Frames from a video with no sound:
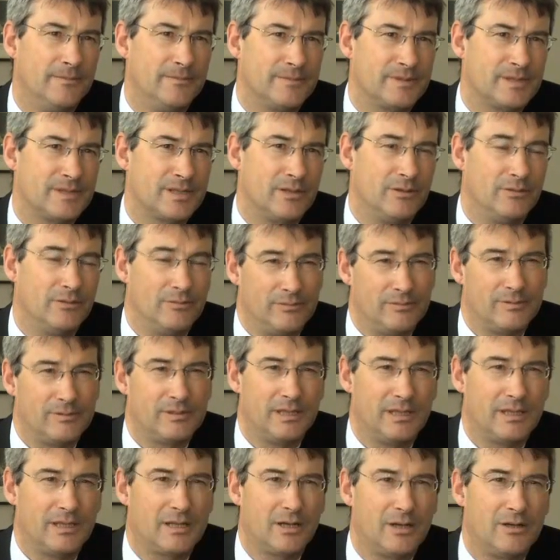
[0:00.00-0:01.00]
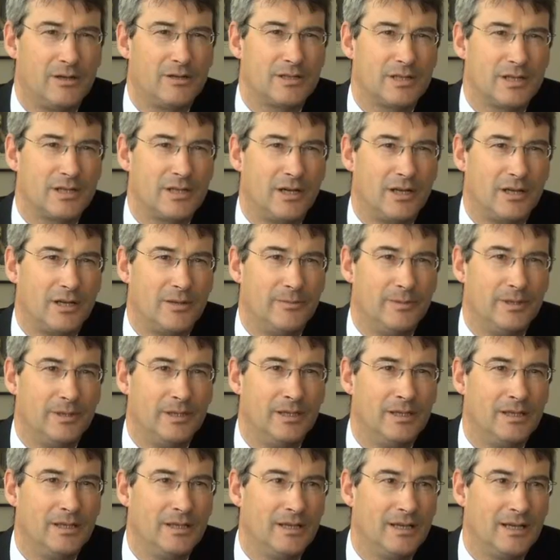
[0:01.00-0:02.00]
So the current
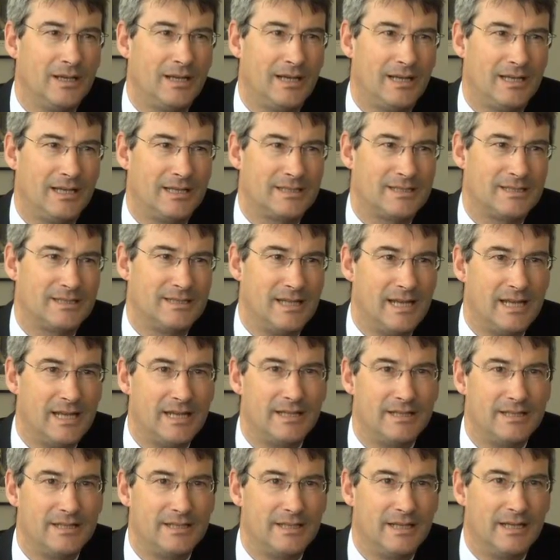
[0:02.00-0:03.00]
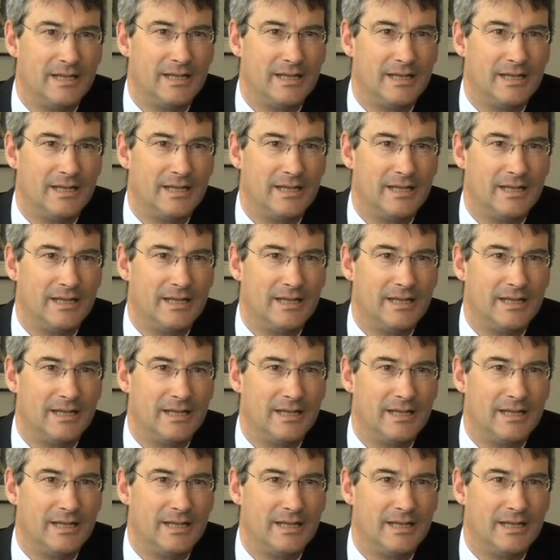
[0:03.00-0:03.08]
economy has led